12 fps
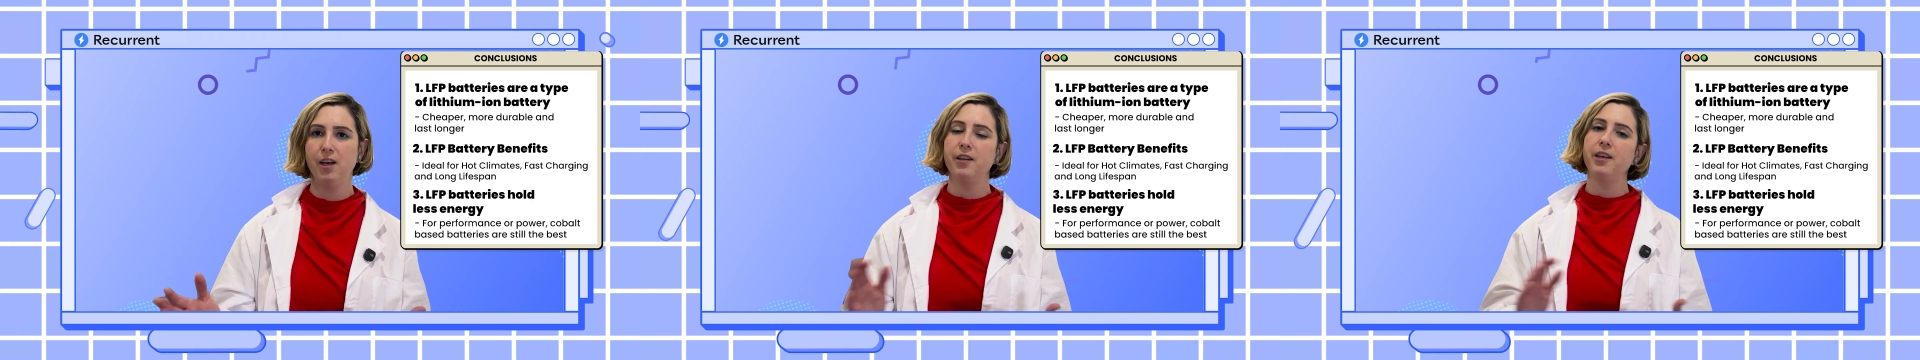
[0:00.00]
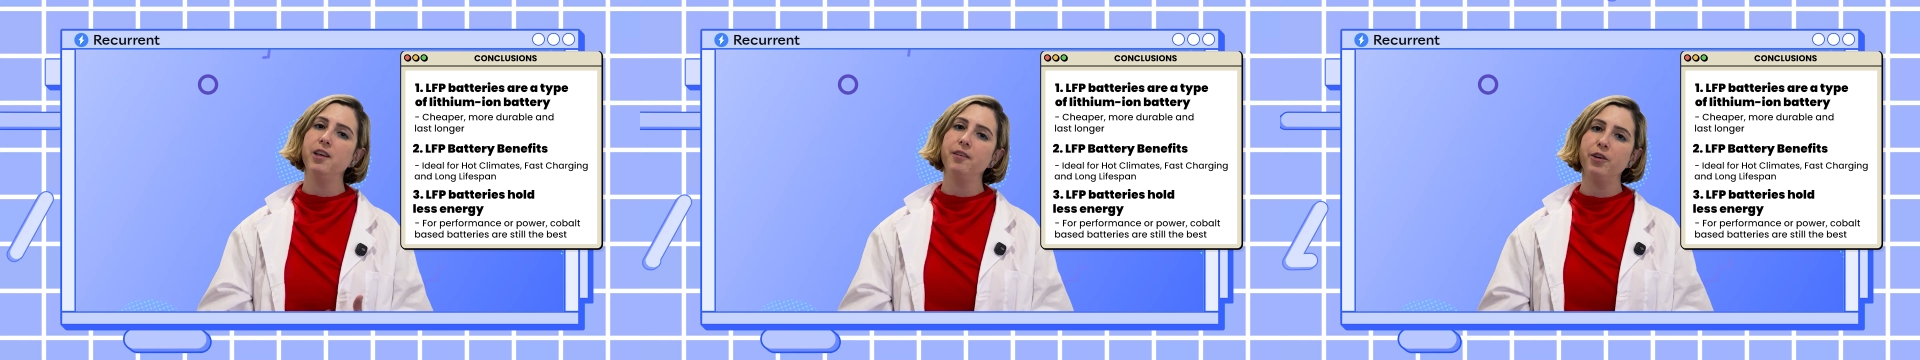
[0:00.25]

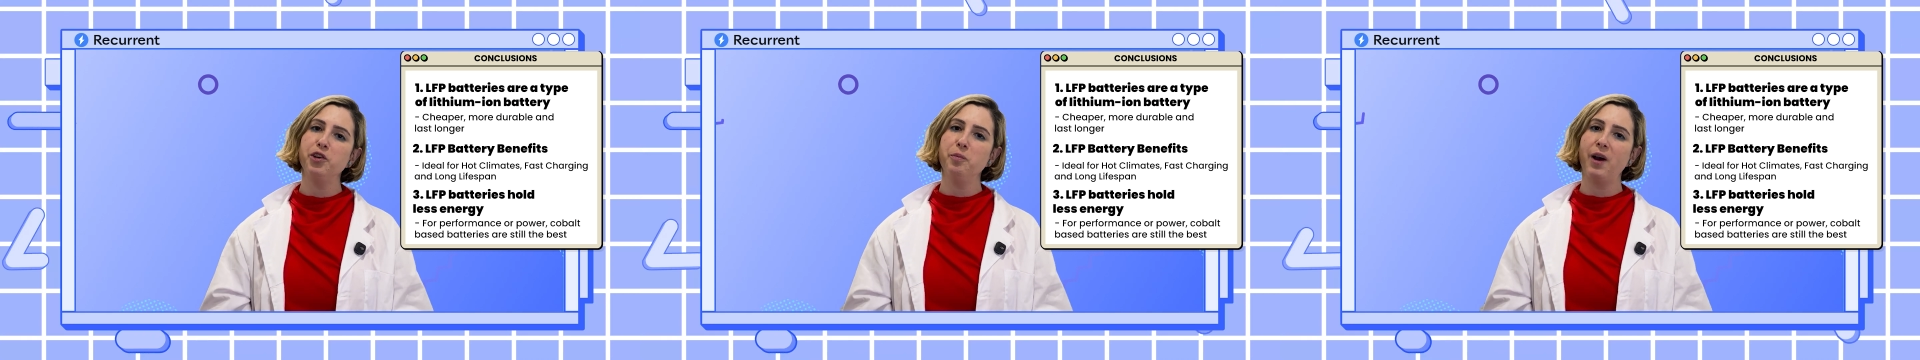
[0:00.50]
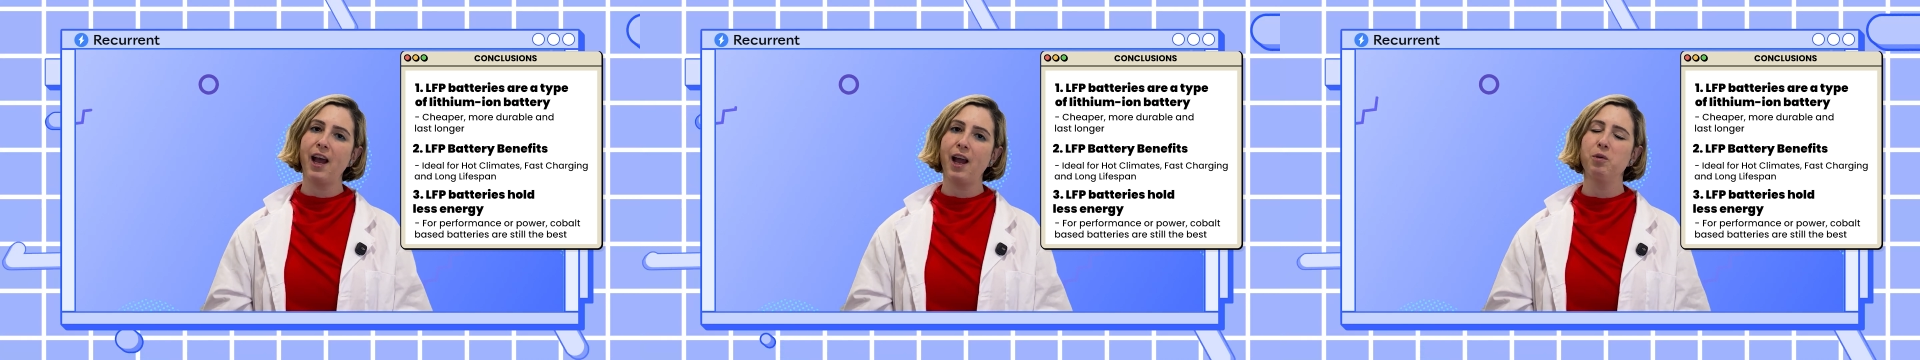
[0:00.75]
the EV you
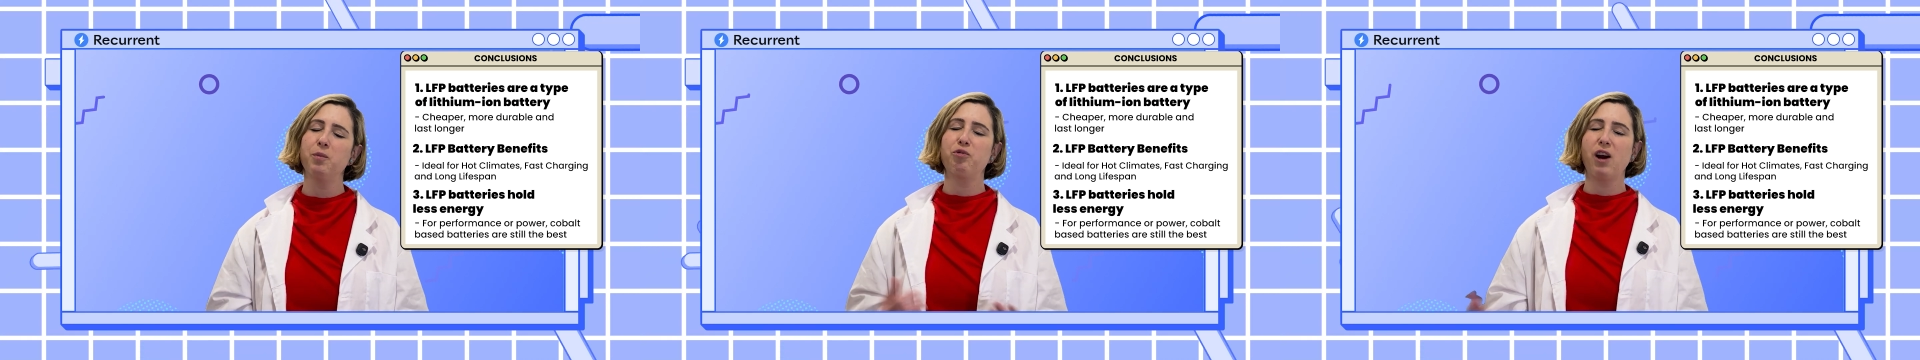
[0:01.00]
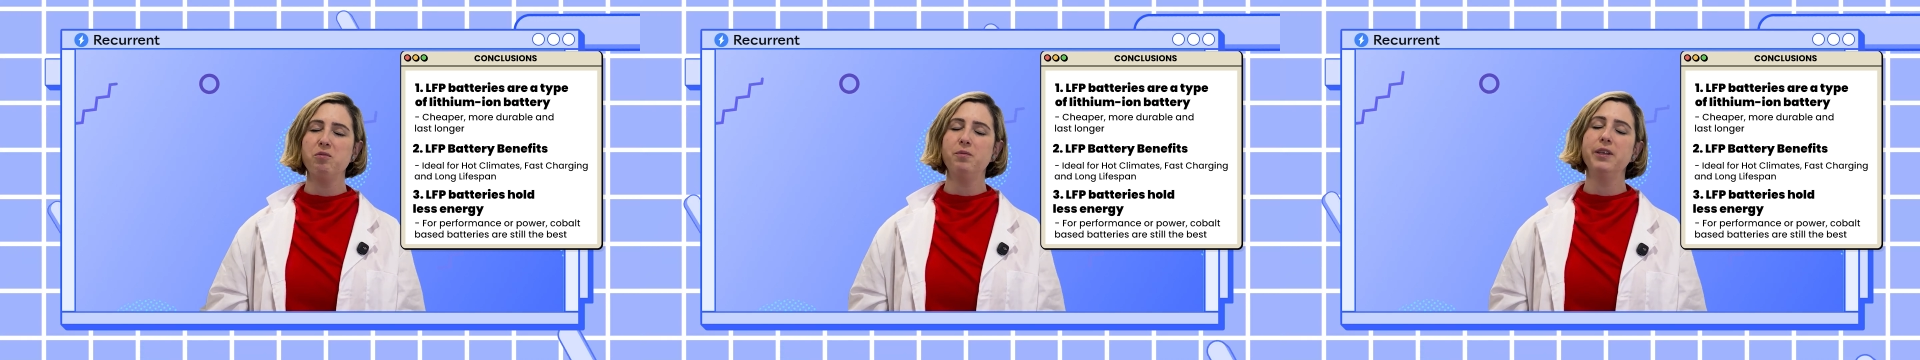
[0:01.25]
buy will
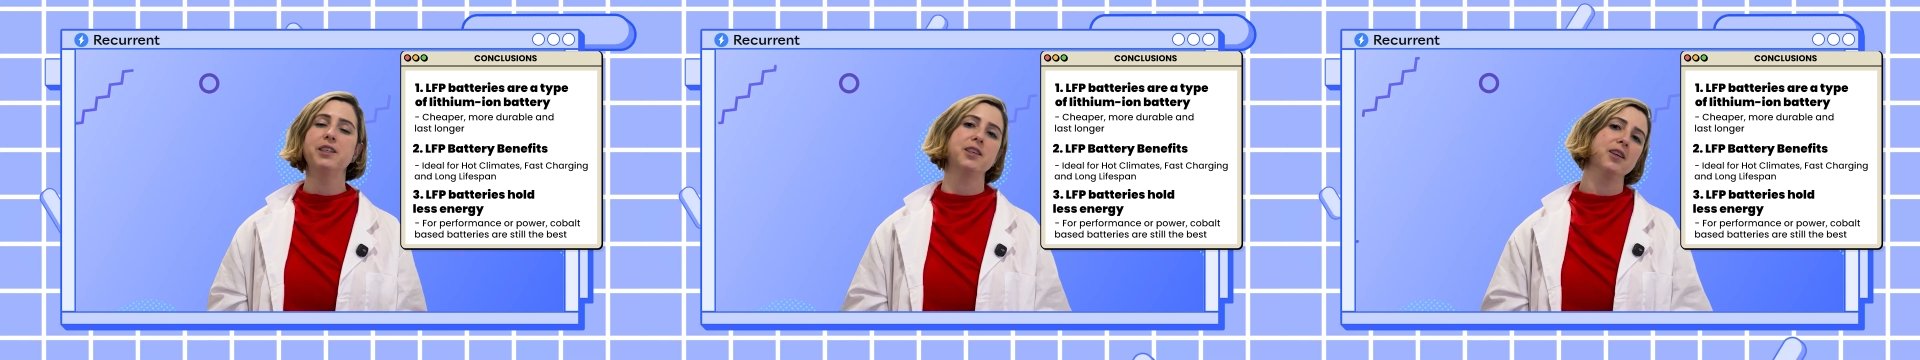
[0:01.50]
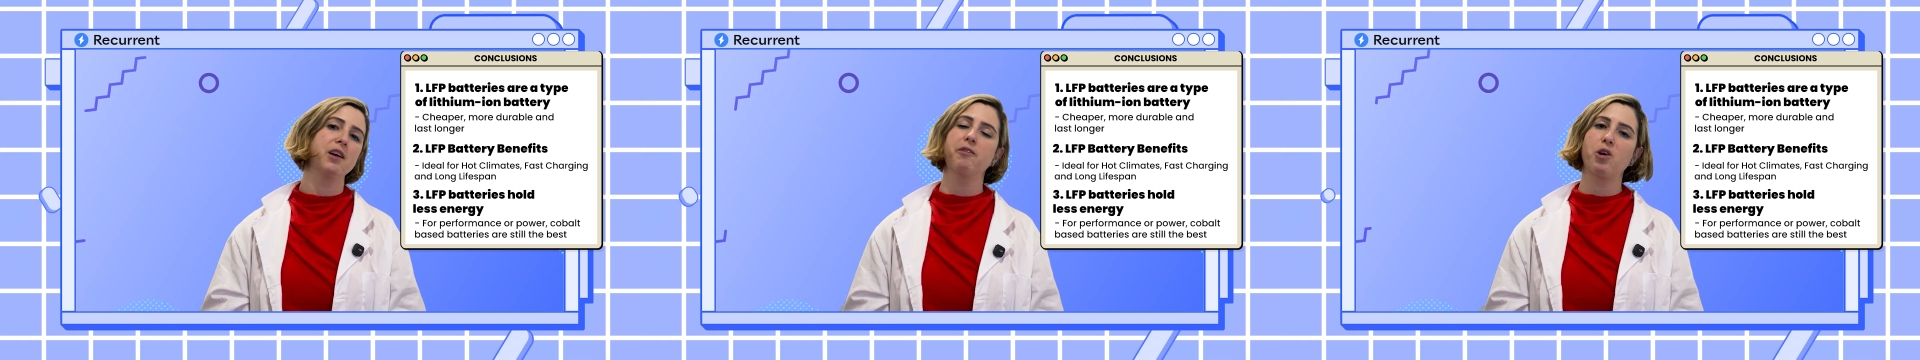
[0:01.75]
probably
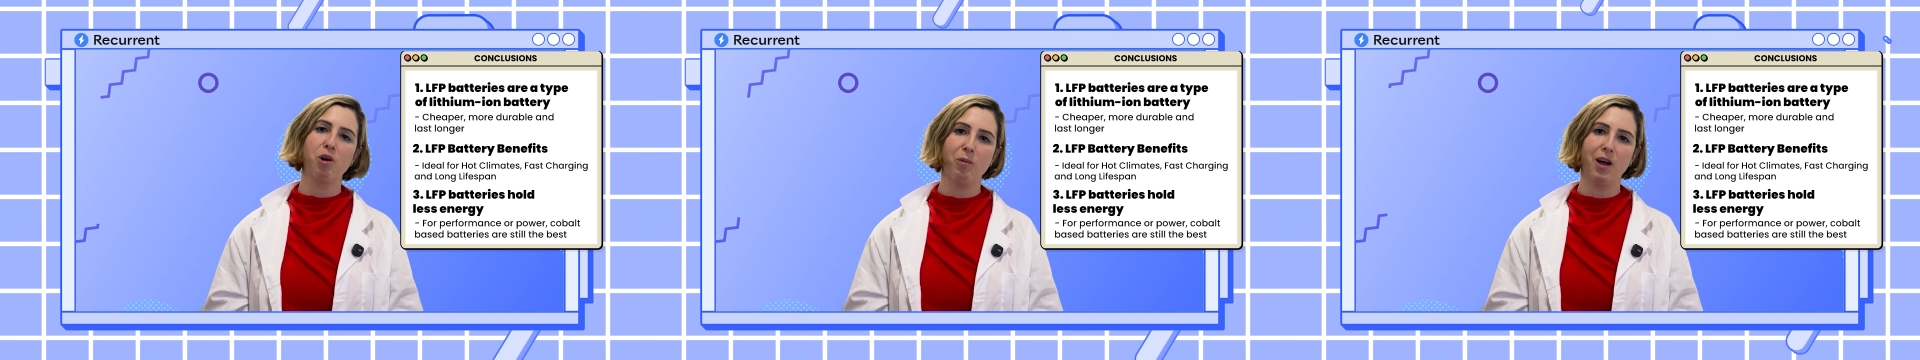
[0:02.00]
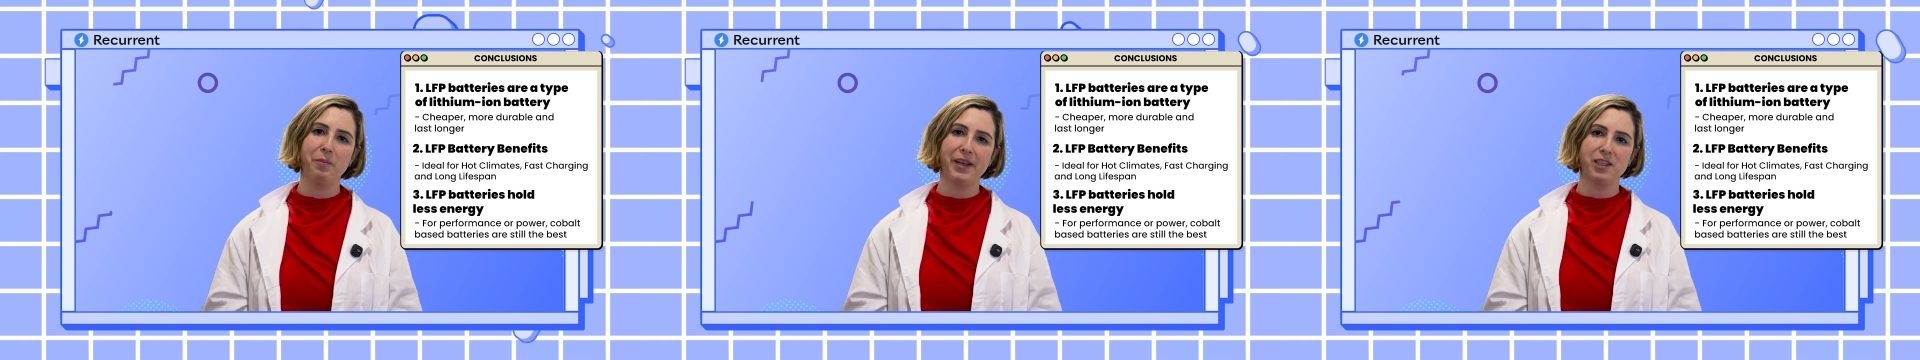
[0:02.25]
still have a
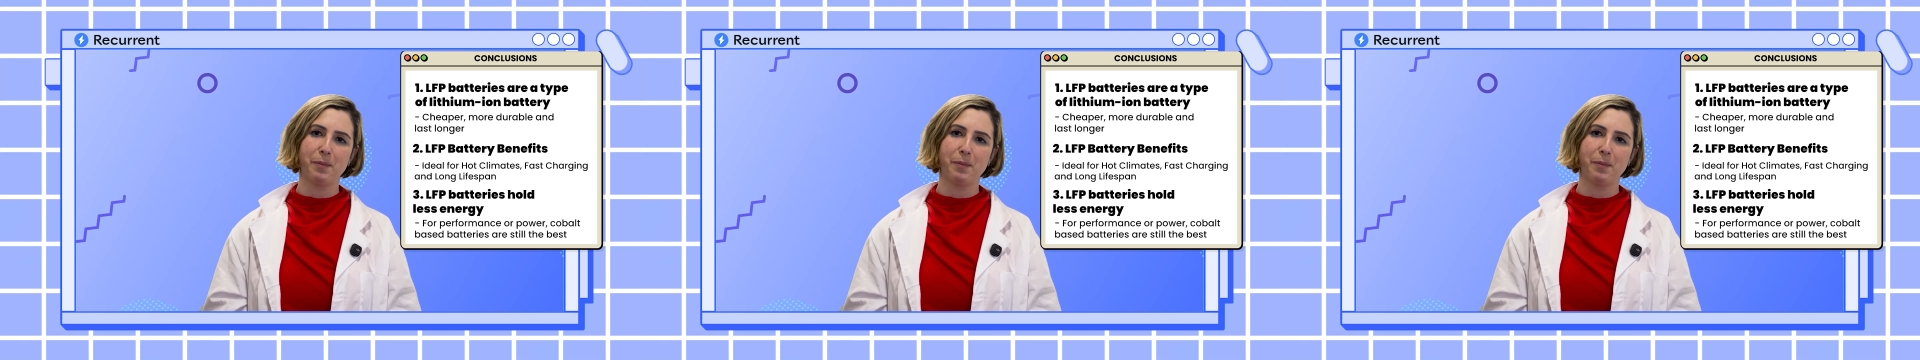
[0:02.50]
cobalt-based